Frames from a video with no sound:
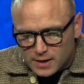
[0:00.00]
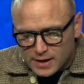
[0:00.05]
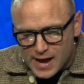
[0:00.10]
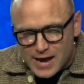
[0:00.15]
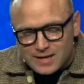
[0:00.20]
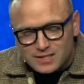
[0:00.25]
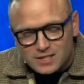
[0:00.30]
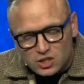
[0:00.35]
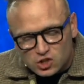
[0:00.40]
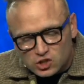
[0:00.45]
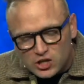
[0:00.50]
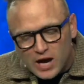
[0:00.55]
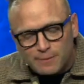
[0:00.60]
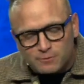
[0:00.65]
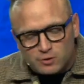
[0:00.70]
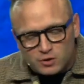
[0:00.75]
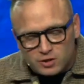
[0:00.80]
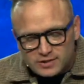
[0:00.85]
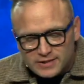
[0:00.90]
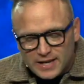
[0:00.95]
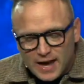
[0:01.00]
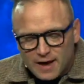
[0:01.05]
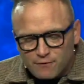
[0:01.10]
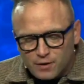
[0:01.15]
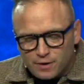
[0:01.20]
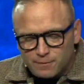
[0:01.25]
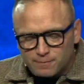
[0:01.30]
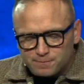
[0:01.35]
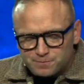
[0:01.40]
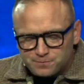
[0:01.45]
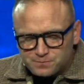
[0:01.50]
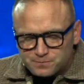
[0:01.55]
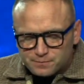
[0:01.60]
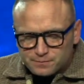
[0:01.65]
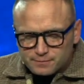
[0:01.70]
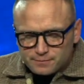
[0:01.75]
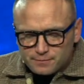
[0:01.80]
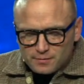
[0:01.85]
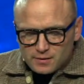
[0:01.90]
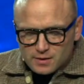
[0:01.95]
In Exodus chapter 7,
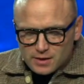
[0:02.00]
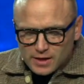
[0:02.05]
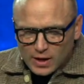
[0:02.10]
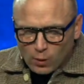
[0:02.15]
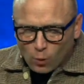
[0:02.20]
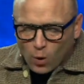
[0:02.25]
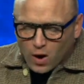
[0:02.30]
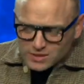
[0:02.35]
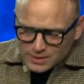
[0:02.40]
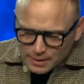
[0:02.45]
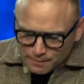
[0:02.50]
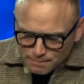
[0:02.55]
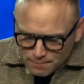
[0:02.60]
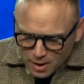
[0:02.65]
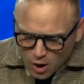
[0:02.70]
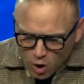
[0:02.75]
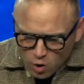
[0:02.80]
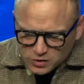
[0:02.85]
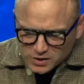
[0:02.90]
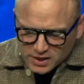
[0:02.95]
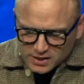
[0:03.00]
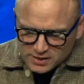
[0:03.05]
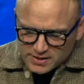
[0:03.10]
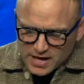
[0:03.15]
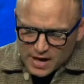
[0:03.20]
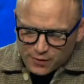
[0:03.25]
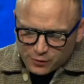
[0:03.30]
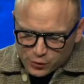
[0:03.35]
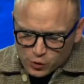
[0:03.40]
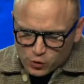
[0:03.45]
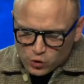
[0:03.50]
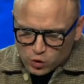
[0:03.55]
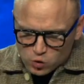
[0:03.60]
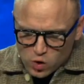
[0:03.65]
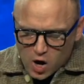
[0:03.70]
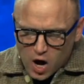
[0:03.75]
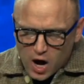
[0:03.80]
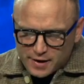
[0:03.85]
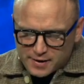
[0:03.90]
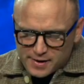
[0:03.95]
it wasn't Moses that threw the
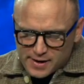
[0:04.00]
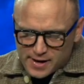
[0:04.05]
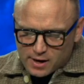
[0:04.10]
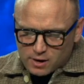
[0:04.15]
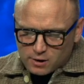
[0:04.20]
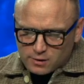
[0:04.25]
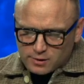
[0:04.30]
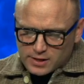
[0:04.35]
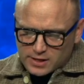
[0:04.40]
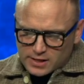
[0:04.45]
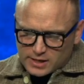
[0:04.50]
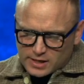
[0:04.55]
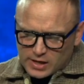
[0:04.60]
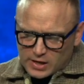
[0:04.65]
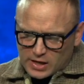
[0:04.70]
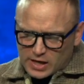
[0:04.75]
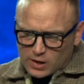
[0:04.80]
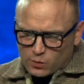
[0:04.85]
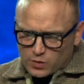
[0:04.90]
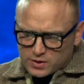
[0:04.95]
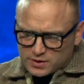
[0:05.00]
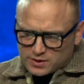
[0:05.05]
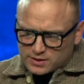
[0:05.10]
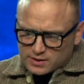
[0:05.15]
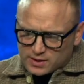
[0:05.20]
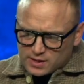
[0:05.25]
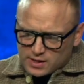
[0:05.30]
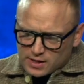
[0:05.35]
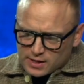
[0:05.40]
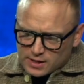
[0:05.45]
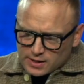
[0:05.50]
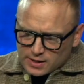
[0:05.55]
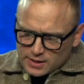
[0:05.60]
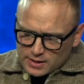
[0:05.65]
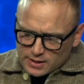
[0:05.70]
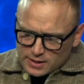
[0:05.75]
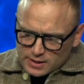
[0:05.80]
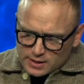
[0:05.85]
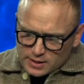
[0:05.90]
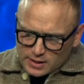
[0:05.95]
rod down. It was
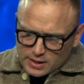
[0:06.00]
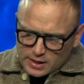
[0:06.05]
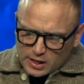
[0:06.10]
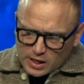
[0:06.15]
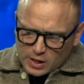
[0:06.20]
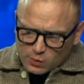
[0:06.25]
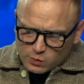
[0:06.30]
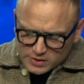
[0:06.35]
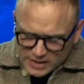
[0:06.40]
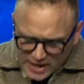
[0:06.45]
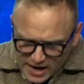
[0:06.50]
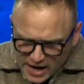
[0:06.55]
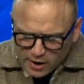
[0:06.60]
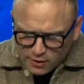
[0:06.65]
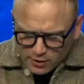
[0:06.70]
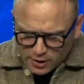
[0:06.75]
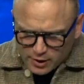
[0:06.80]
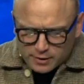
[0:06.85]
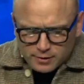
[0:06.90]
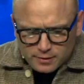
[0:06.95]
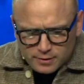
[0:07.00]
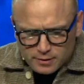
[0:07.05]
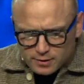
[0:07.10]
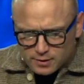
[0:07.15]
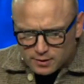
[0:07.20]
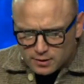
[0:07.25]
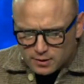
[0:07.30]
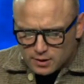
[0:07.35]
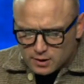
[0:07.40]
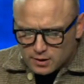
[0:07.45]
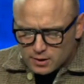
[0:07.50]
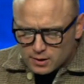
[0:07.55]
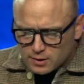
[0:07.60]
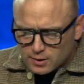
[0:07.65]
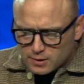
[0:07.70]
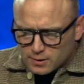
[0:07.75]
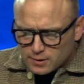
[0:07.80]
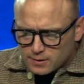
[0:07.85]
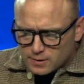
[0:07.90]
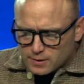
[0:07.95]
Aaron.
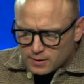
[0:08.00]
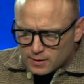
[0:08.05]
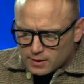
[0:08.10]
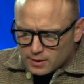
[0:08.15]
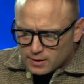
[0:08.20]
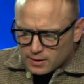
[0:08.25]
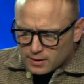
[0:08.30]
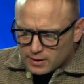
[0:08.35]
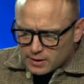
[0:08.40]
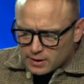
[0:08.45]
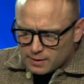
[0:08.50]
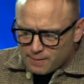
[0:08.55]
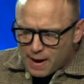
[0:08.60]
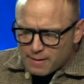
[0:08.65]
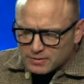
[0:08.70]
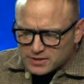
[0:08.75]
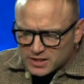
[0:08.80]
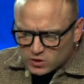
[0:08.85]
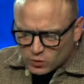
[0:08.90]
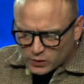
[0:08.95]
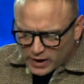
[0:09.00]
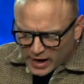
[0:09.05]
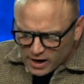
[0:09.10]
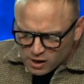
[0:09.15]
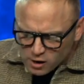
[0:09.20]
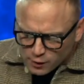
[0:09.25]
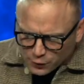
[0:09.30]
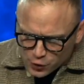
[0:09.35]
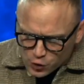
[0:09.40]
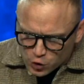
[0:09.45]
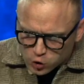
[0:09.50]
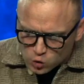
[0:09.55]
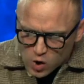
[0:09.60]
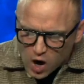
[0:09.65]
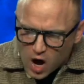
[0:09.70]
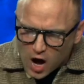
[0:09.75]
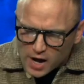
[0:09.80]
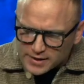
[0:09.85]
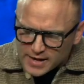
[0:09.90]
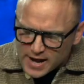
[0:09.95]
The Bible says when Aaron threw the
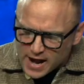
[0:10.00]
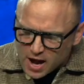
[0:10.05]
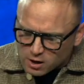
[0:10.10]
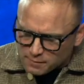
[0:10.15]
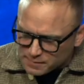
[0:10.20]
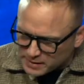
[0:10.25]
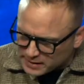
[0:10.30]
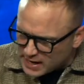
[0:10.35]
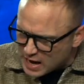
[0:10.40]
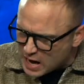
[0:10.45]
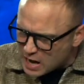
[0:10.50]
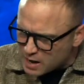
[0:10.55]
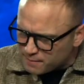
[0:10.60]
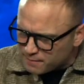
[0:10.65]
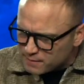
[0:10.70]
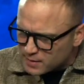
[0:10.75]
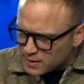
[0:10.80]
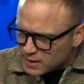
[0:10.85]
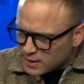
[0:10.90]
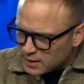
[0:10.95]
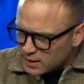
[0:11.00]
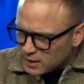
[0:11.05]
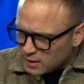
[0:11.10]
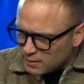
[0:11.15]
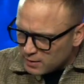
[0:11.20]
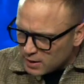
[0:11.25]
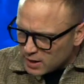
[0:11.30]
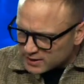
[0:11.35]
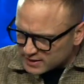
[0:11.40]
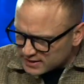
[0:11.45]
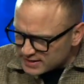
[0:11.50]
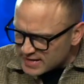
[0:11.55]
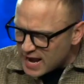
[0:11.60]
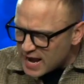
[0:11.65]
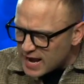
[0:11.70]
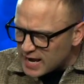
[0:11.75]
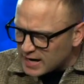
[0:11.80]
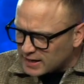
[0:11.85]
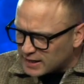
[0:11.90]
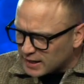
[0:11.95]
rod down, it became a
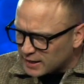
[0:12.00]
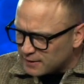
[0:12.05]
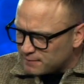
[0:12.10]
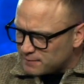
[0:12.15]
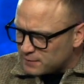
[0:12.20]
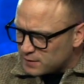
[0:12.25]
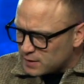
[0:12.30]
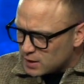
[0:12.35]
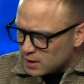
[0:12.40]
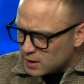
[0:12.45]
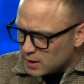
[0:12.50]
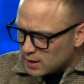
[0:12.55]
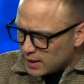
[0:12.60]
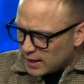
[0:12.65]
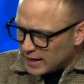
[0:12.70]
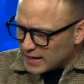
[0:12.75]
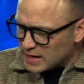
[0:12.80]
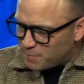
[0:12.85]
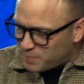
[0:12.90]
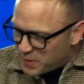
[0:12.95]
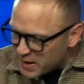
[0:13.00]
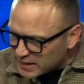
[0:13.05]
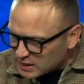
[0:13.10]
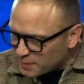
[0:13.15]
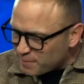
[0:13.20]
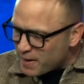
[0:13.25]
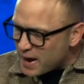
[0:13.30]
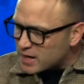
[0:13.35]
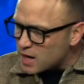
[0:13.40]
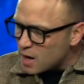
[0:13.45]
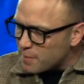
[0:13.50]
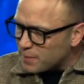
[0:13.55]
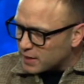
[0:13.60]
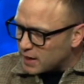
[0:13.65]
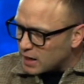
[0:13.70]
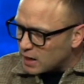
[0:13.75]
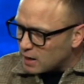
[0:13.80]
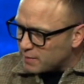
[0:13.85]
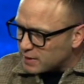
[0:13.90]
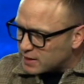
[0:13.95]
snake, and he picked it back up
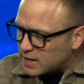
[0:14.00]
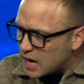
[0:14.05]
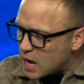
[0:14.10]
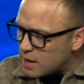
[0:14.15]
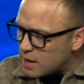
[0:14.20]
again.